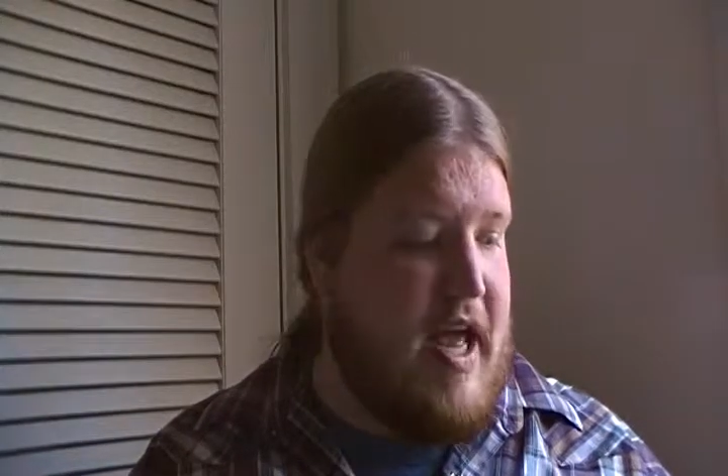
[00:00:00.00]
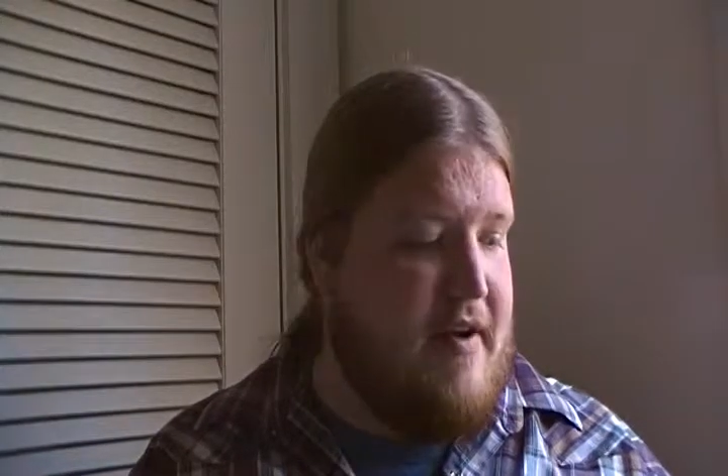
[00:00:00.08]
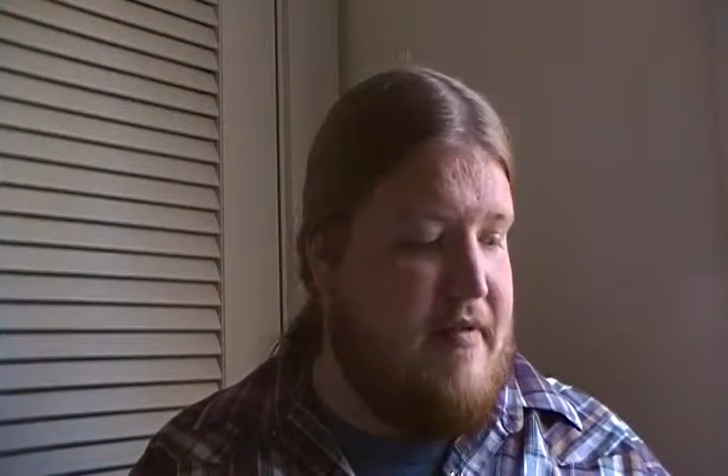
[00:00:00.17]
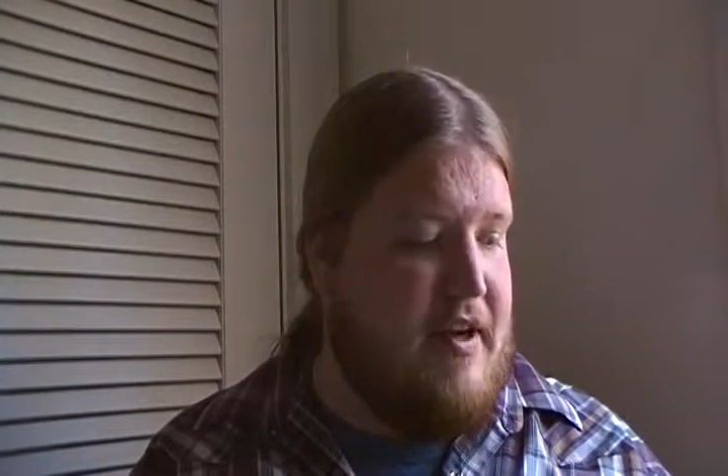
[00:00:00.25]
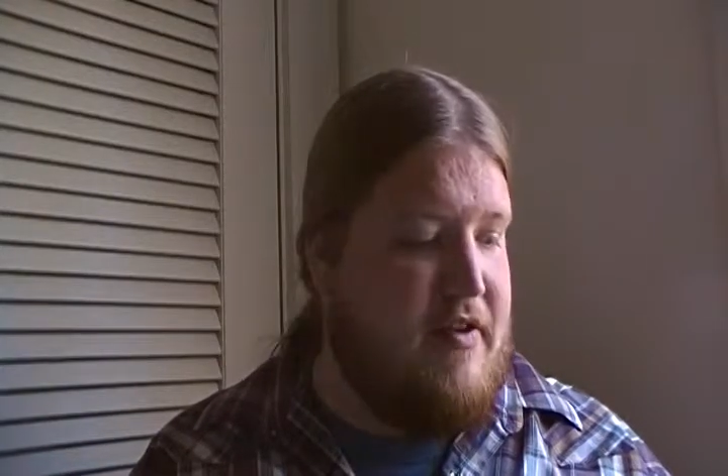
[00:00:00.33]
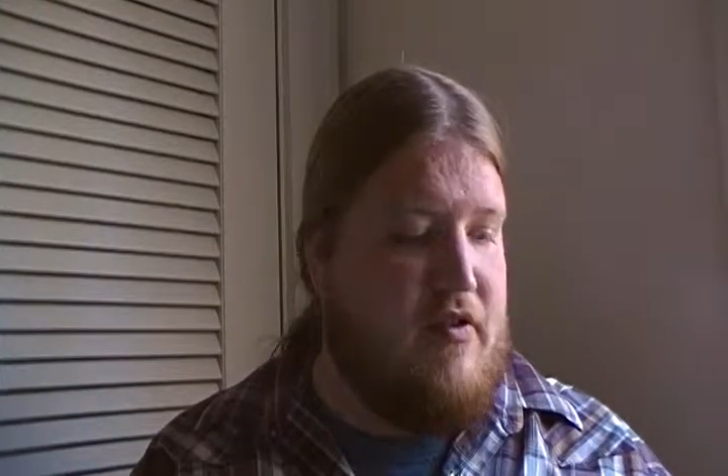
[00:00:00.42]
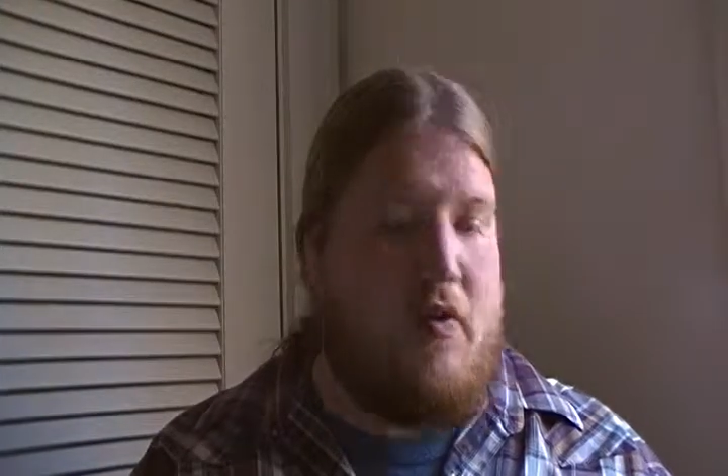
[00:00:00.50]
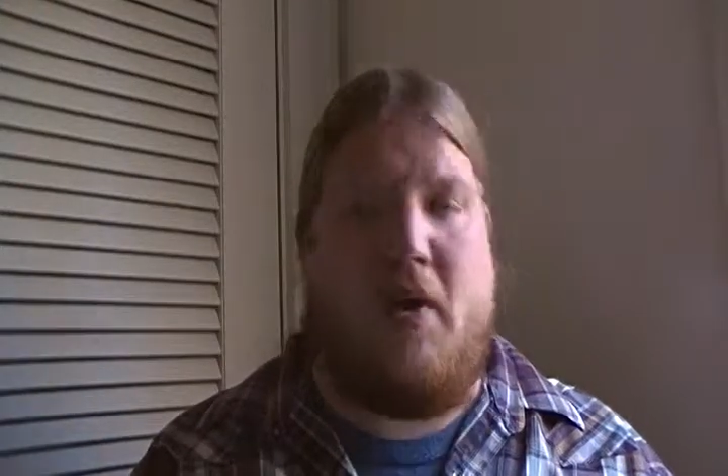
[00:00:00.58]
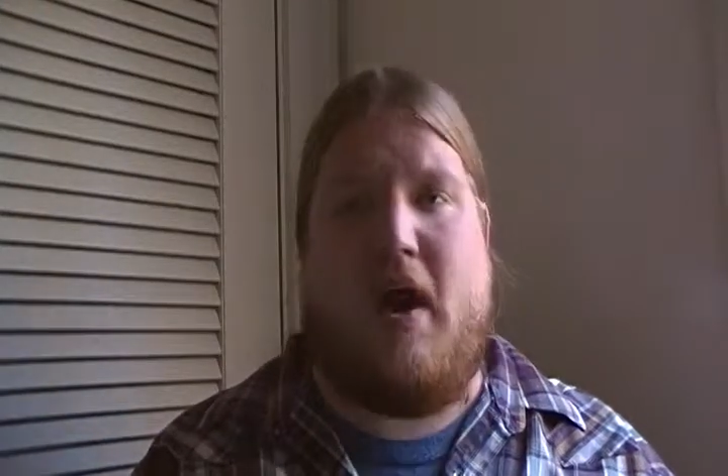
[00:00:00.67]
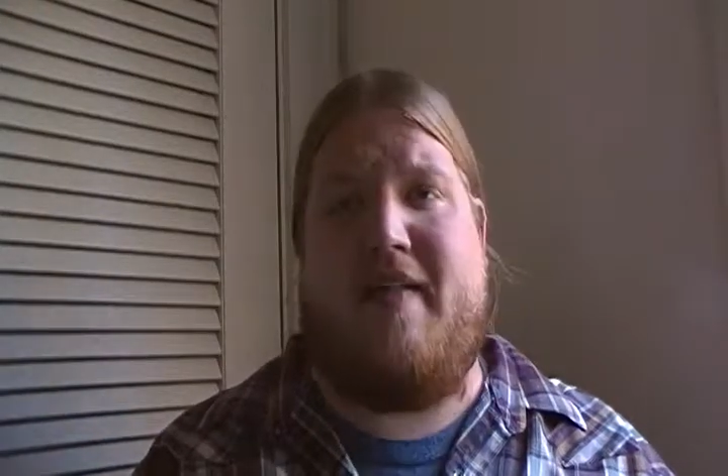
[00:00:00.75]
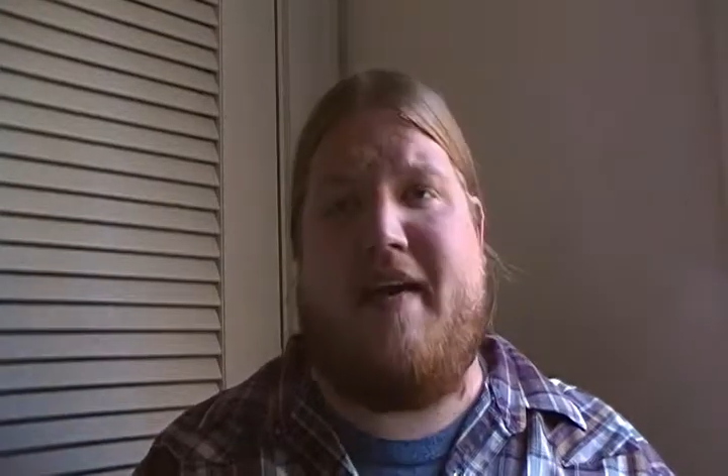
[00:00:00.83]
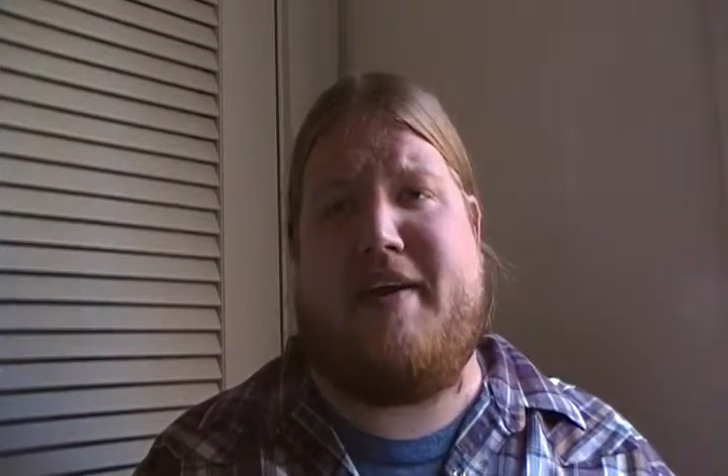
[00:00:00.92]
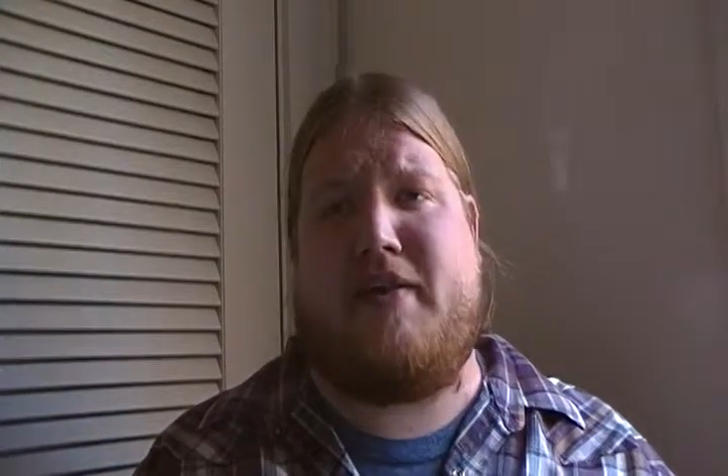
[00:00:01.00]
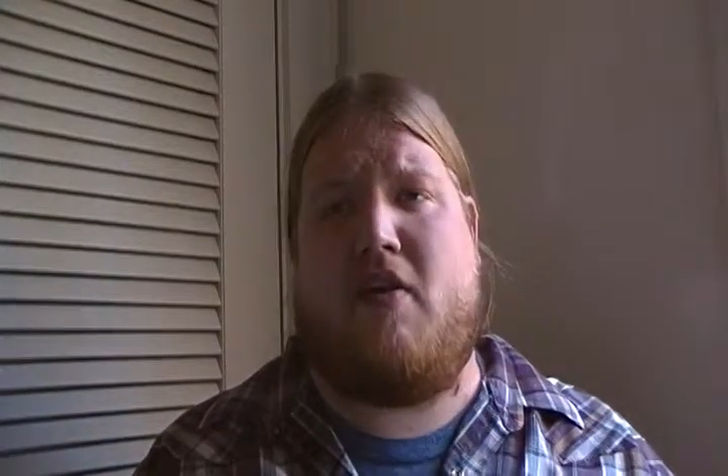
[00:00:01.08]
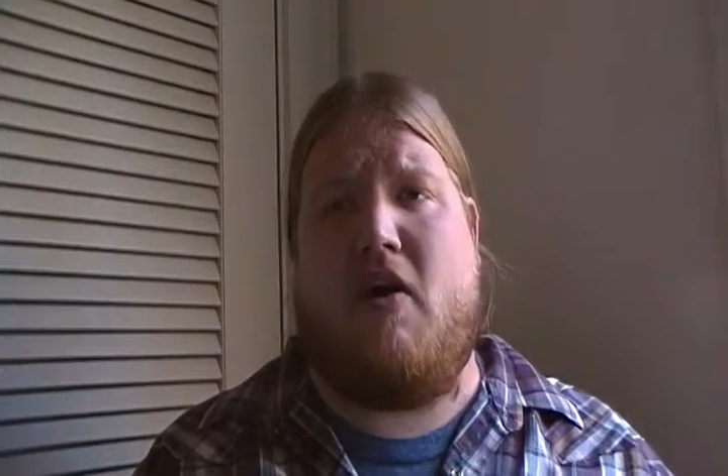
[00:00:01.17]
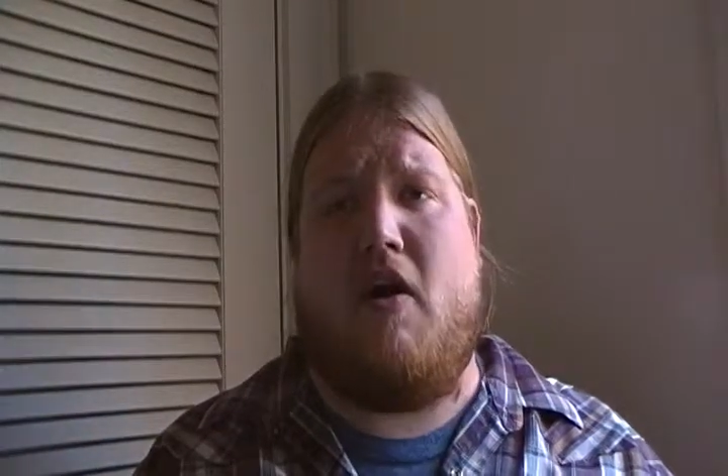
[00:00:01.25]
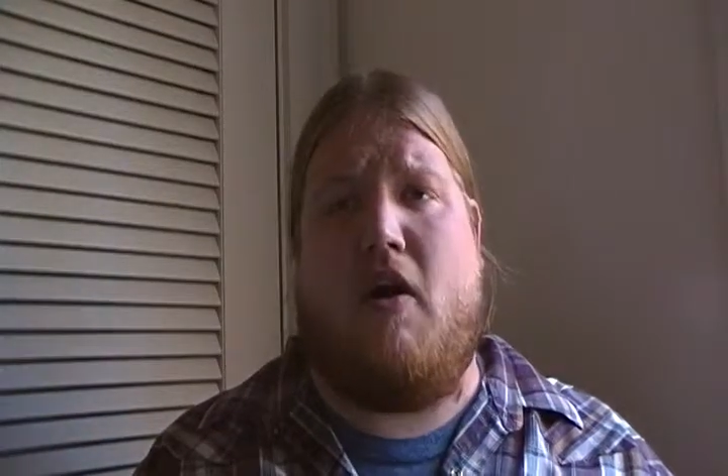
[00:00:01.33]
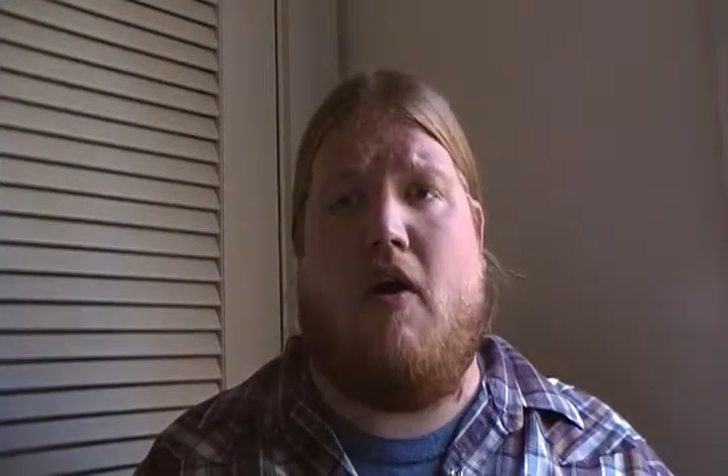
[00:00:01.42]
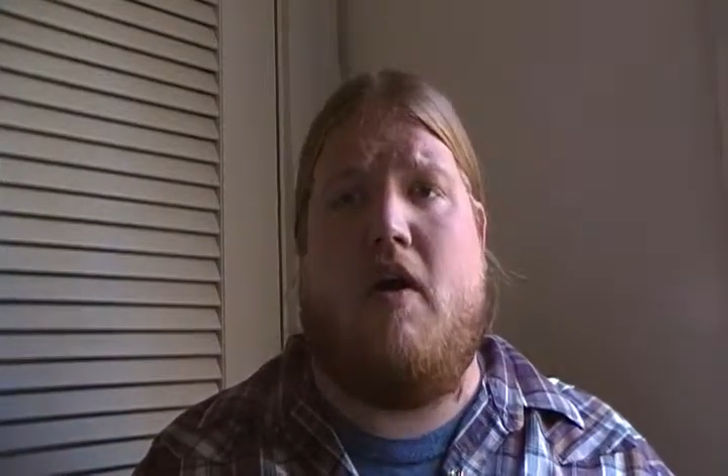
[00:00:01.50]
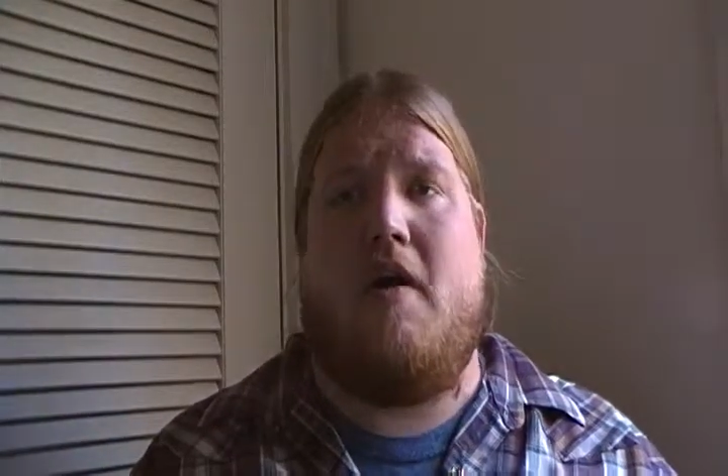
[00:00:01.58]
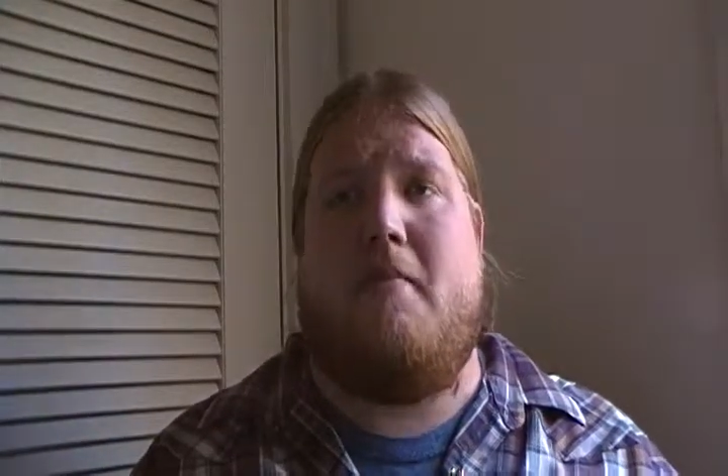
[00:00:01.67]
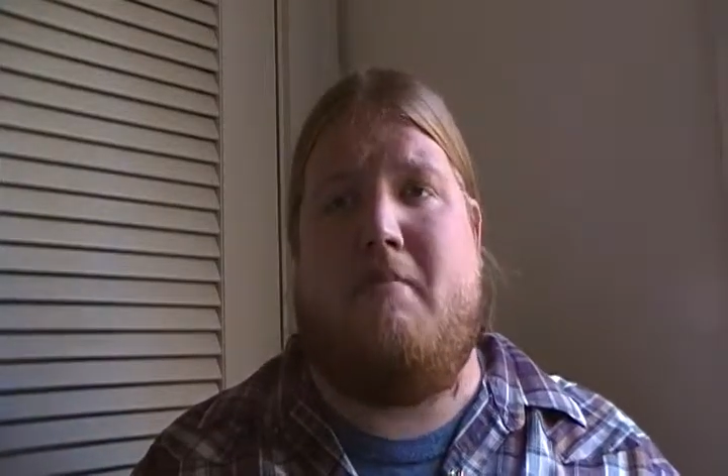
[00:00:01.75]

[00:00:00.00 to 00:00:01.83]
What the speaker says: evidence are what I like to call